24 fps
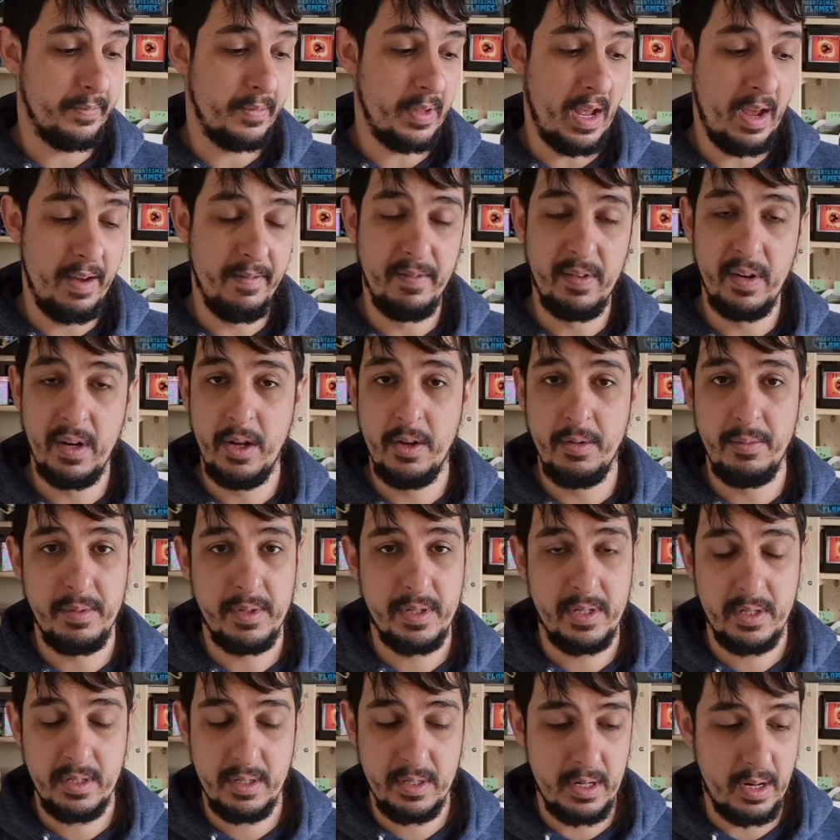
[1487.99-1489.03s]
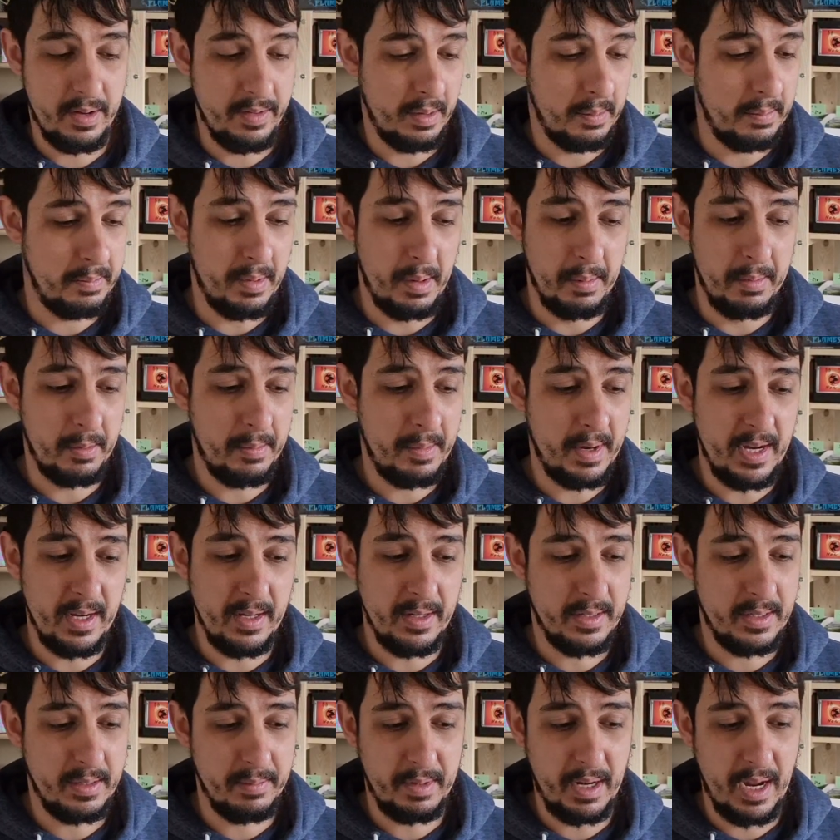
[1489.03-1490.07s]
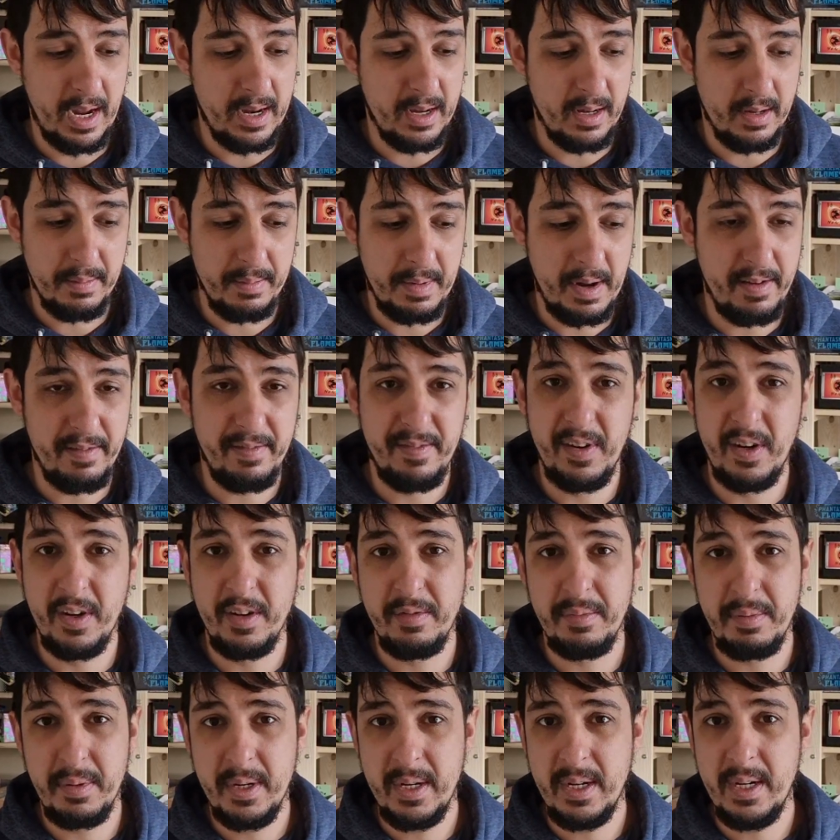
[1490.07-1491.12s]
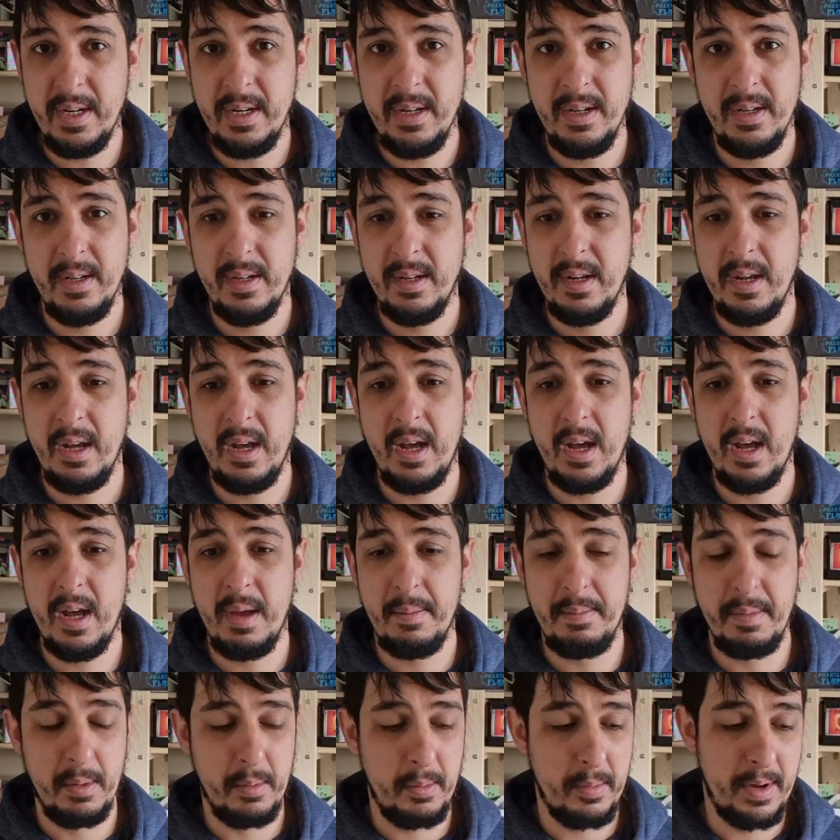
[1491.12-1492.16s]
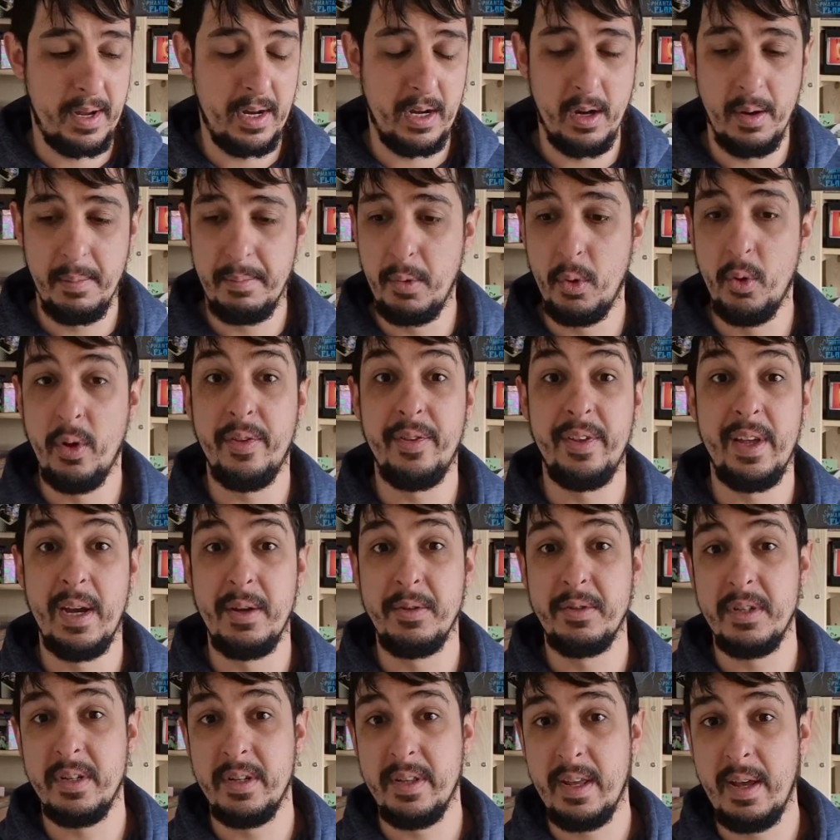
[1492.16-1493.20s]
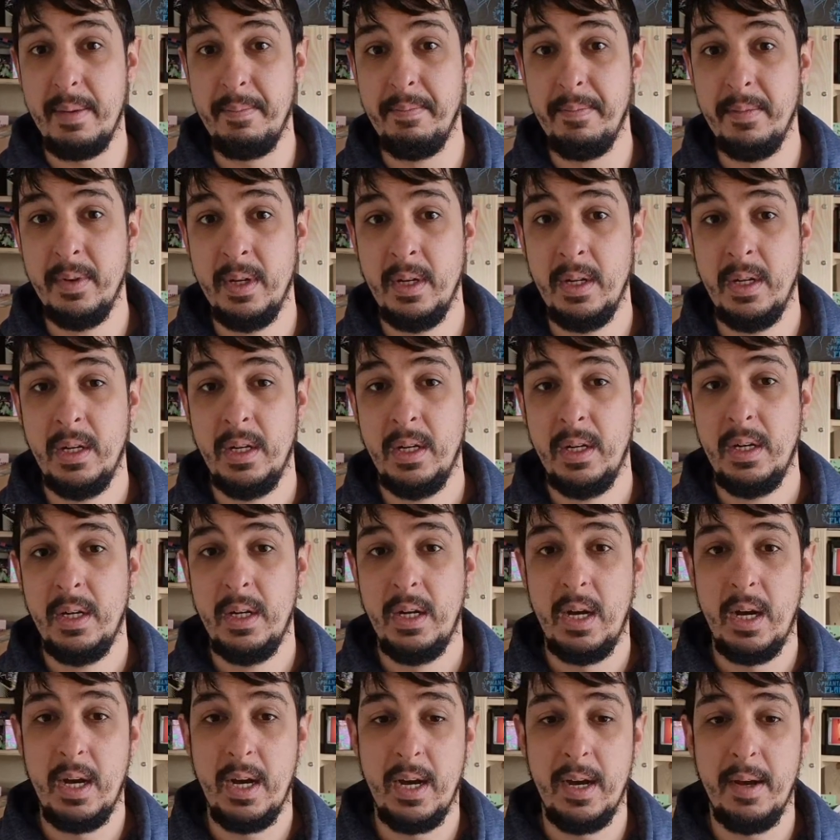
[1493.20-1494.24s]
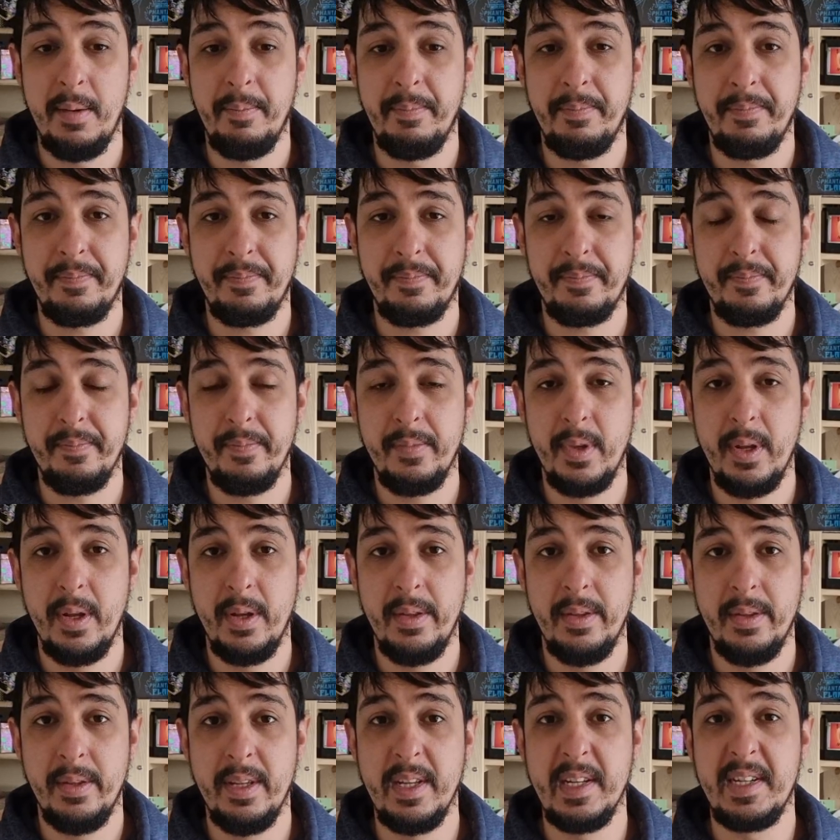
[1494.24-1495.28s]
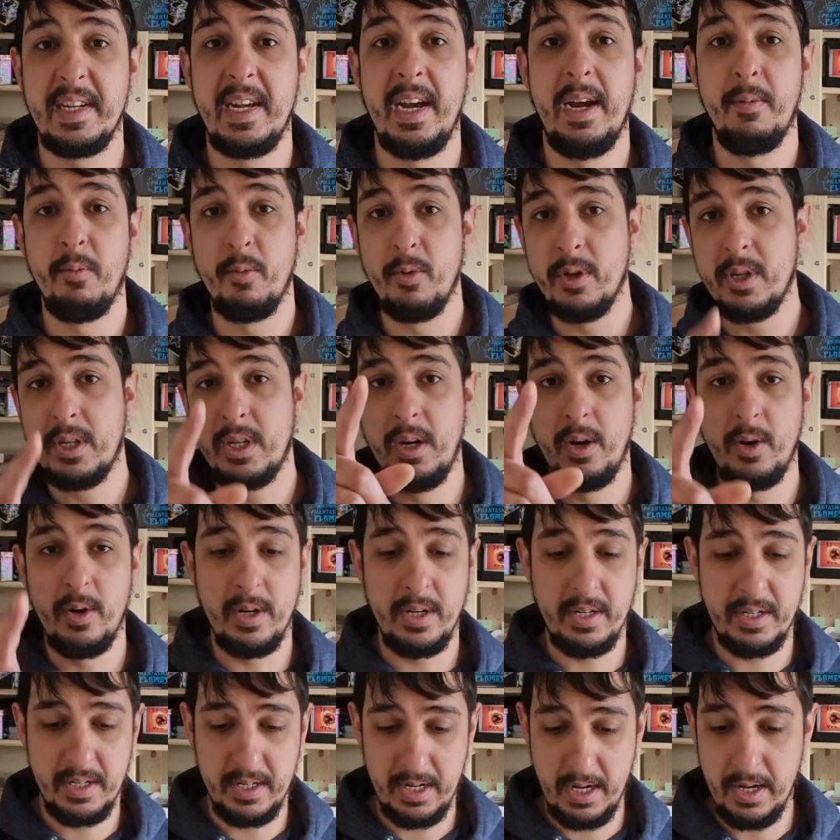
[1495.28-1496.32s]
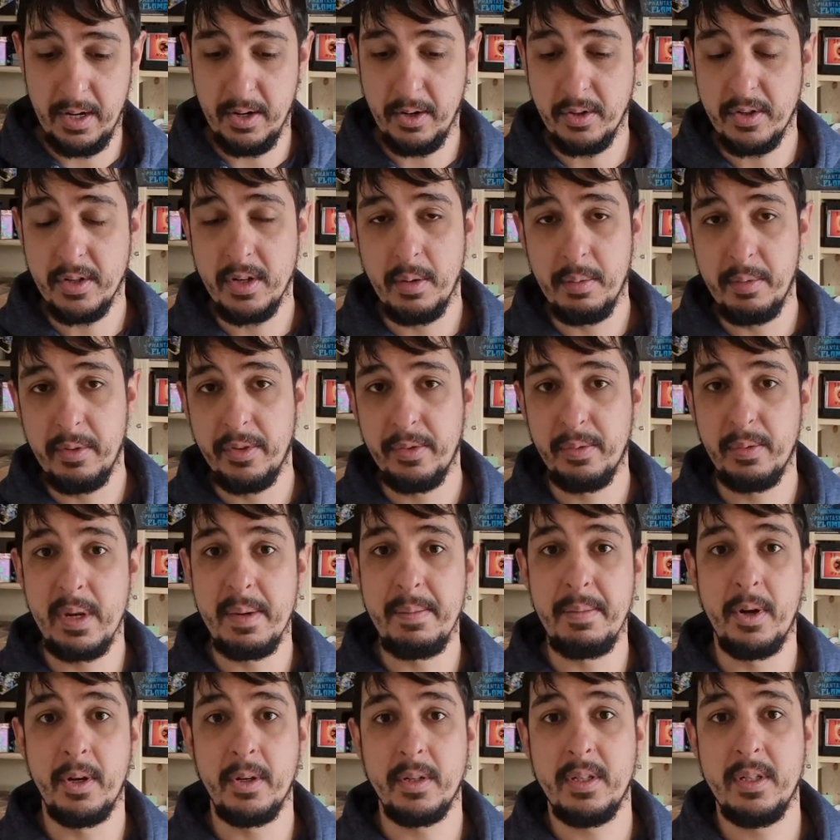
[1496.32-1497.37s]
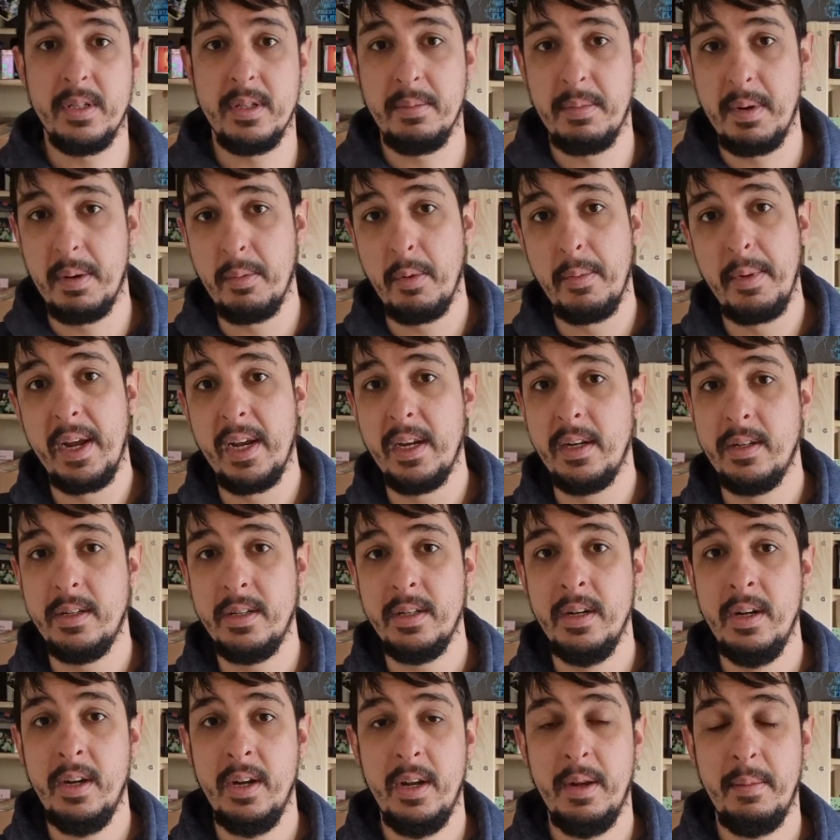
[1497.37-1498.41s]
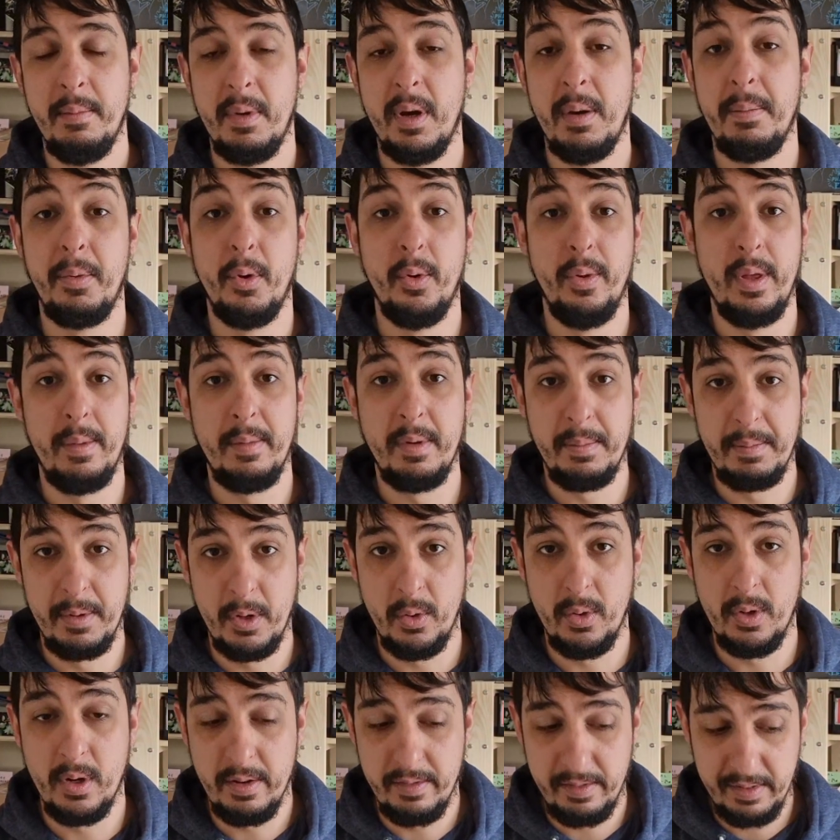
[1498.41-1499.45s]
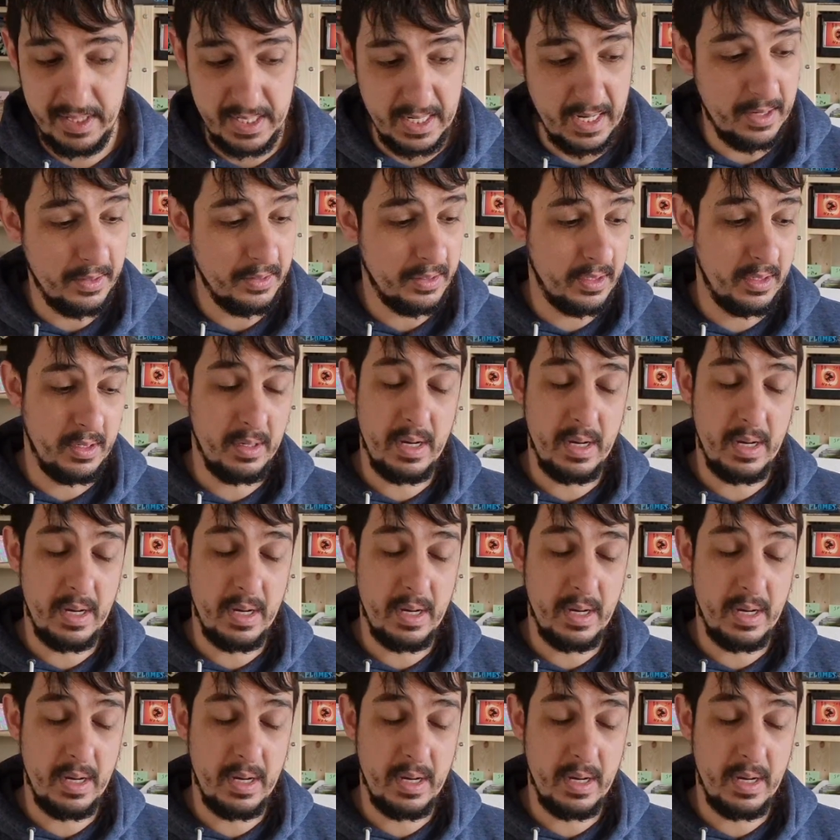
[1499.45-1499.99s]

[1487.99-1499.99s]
Envelopes, I think bubble mailers I'm getting at about 5p. Bubble mailer, I bought 1,000 of them. this camera is currently sitting on top of 3 boxes of bubble mailers, but I bought them in a bulk lot of 1,000.